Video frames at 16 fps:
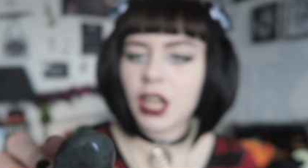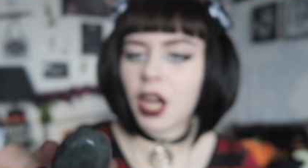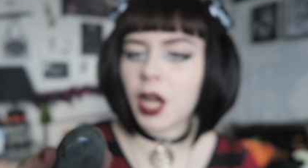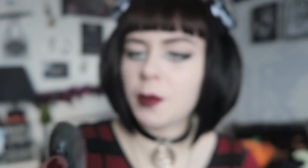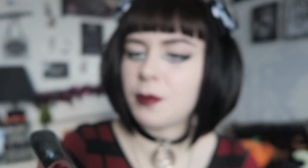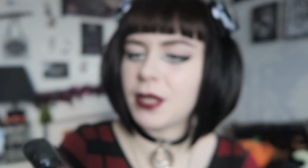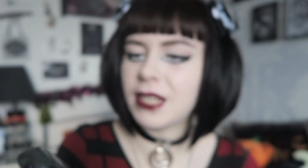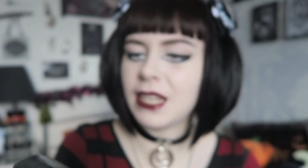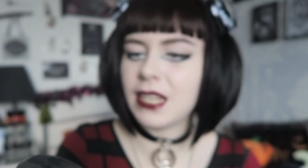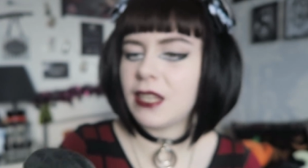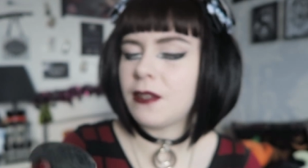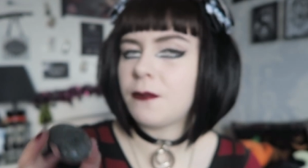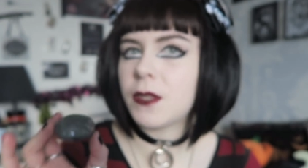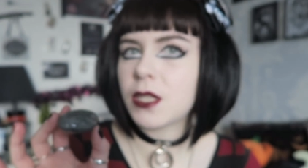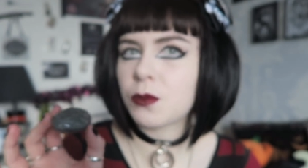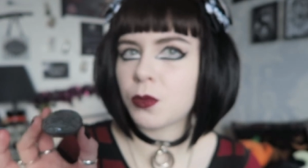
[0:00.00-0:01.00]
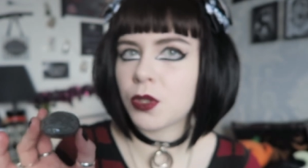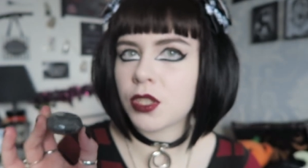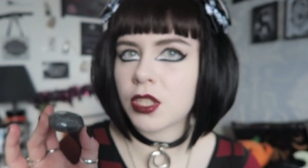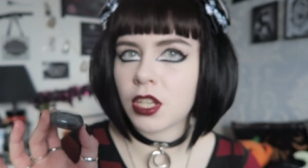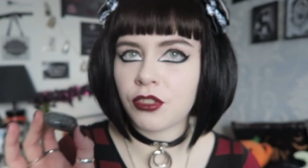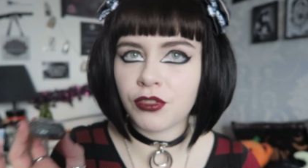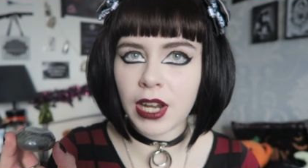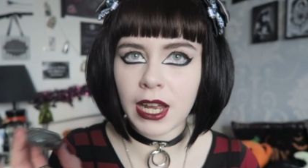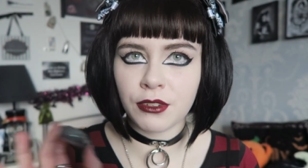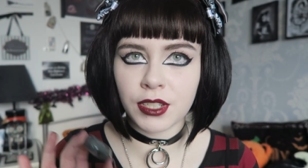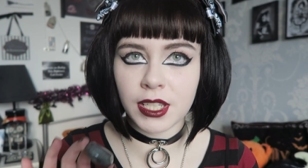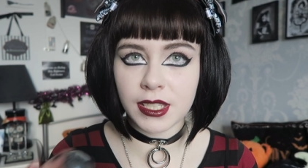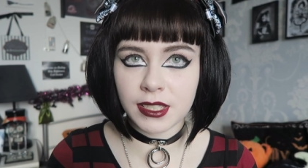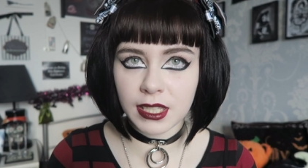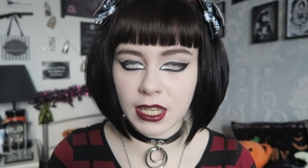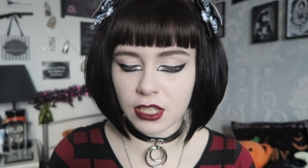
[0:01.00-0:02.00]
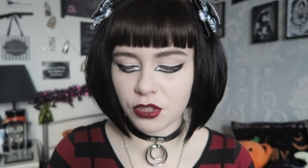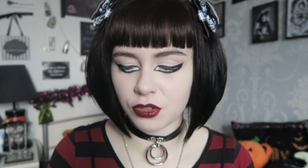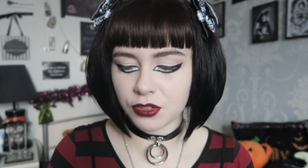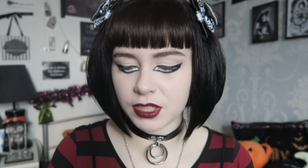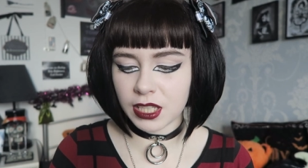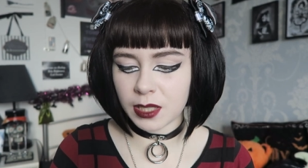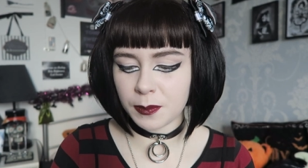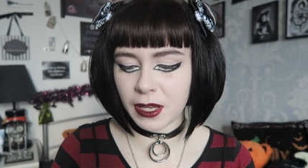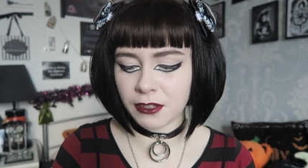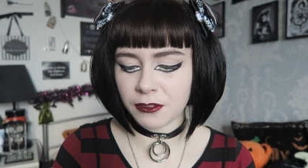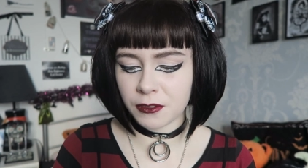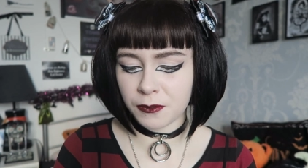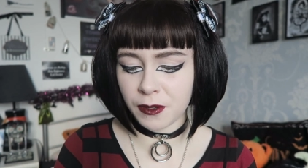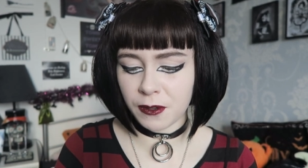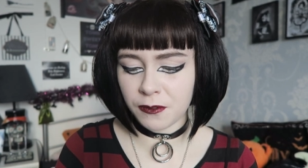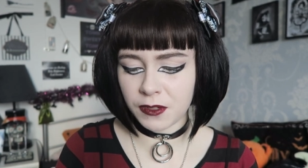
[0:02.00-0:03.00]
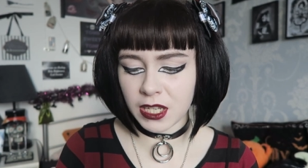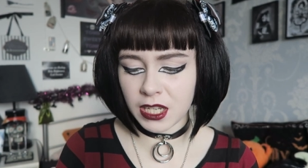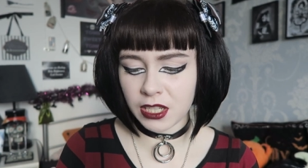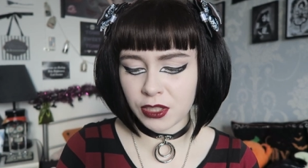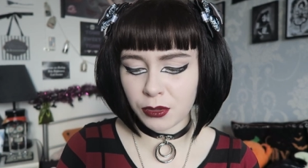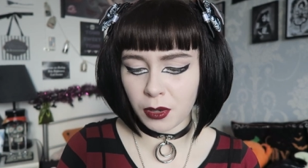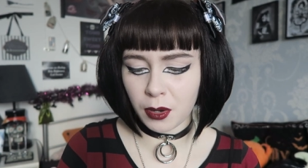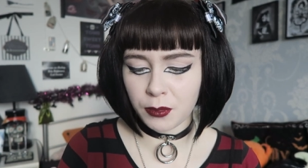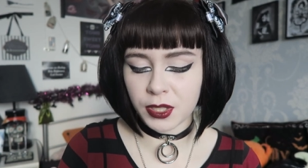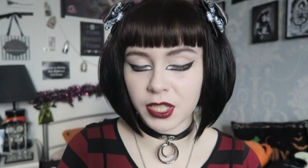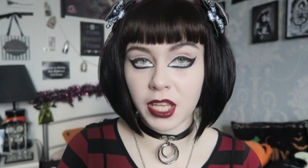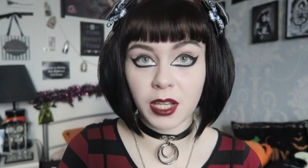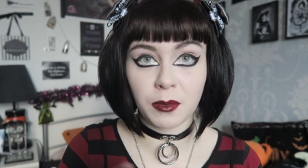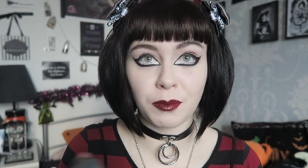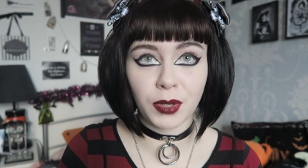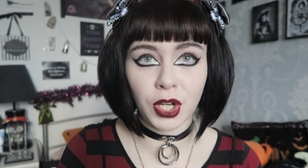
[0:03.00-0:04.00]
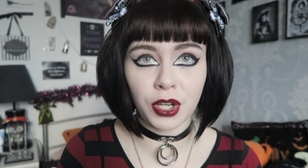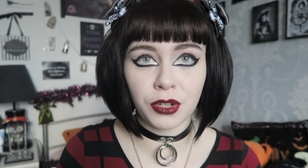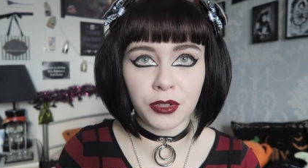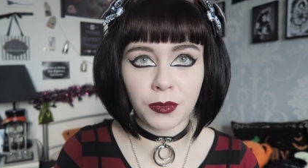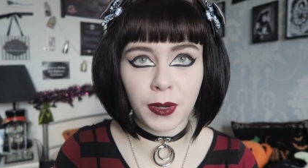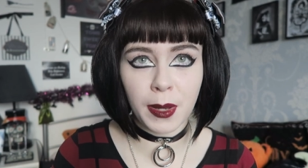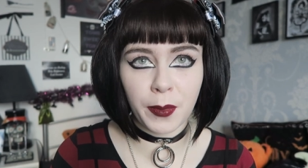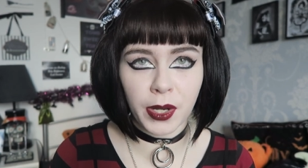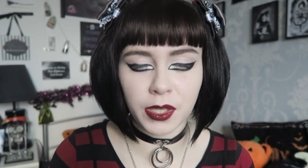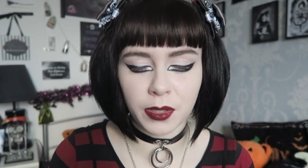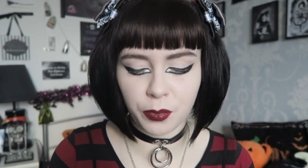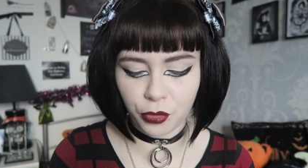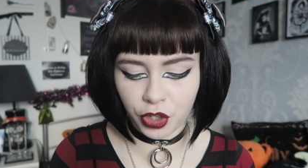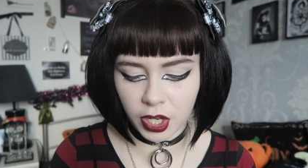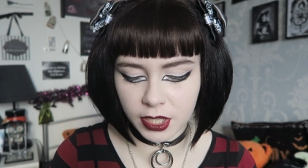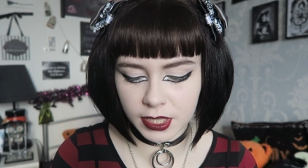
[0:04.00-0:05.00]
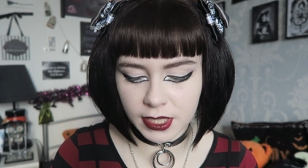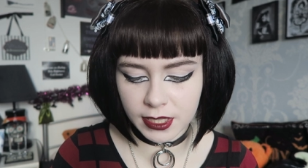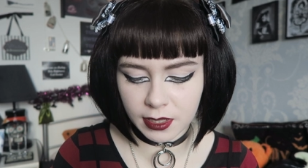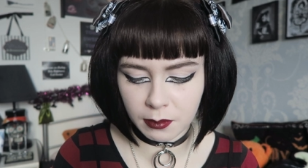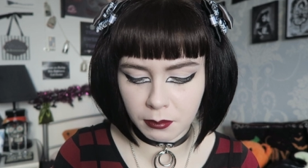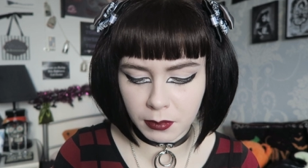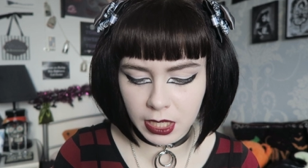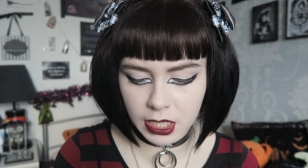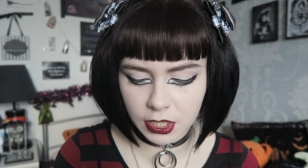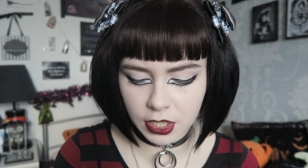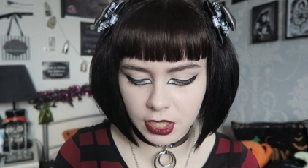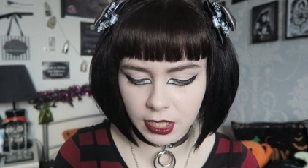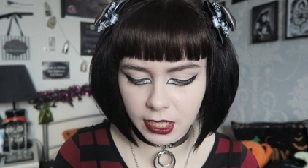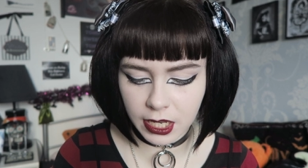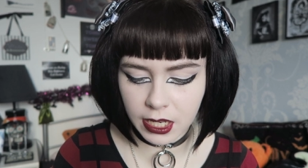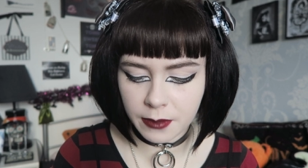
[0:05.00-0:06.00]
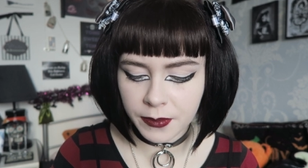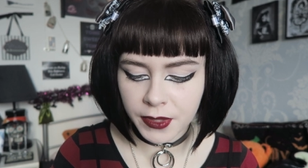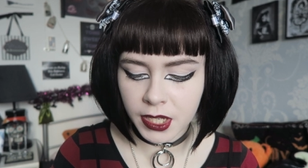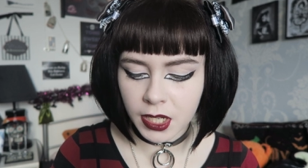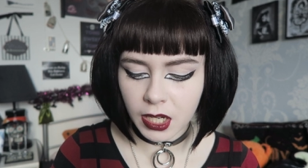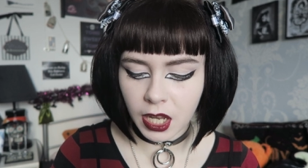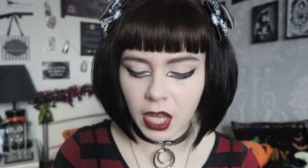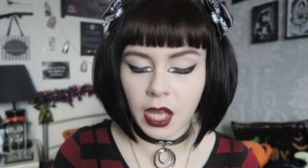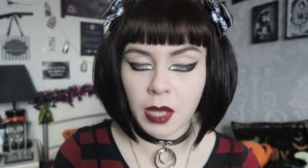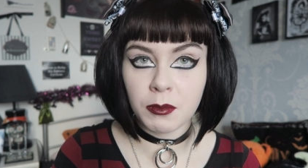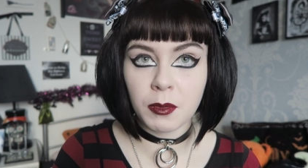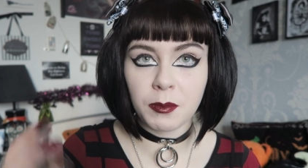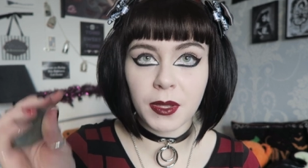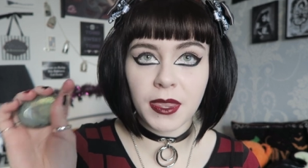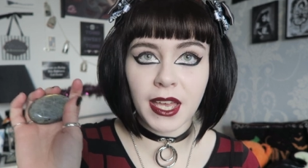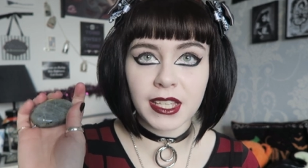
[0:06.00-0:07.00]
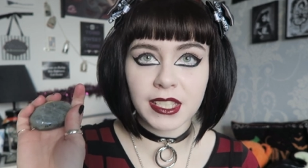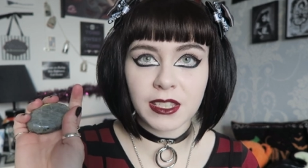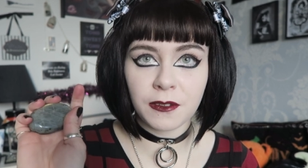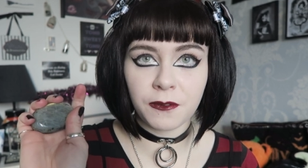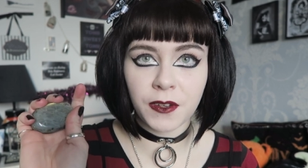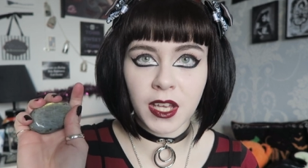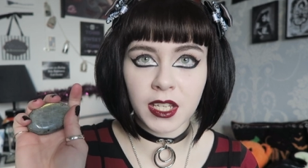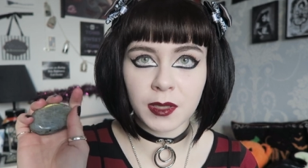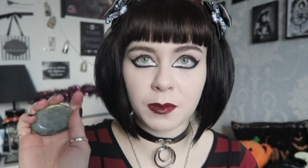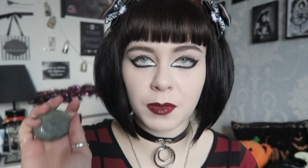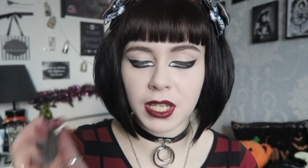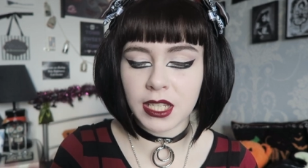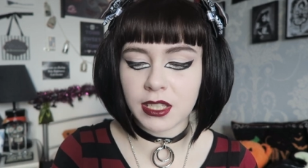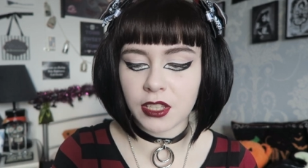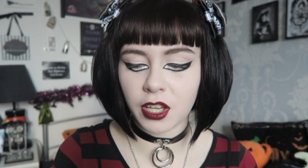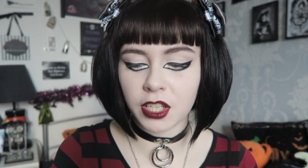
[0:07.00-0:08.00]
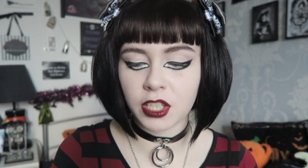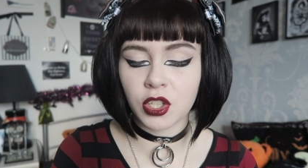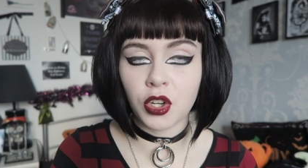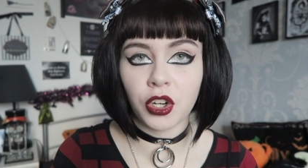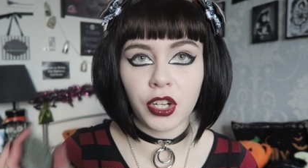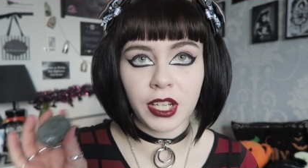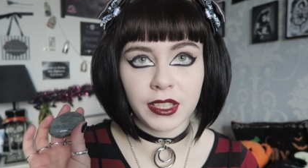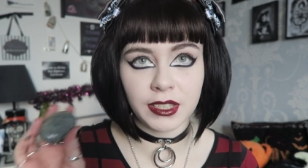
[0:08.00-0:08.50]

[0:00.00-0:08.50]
I believe this was around £6 or £6.50. So I was like blown away by the prices immediately. But that's the first piece that I got.